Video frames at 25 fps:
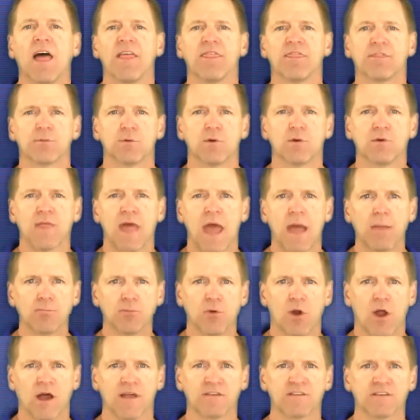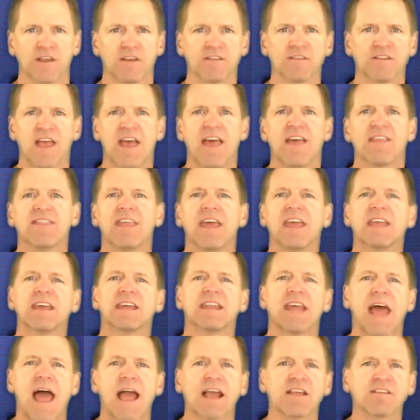And through that process, they
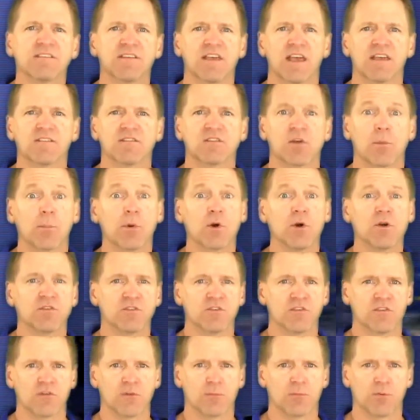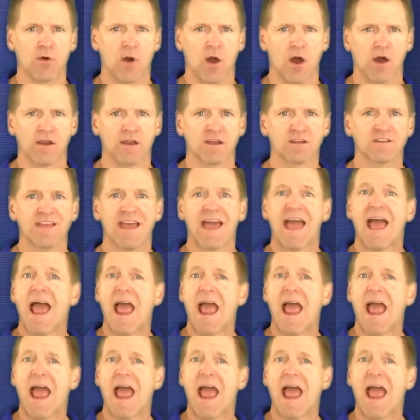get access to purchase the product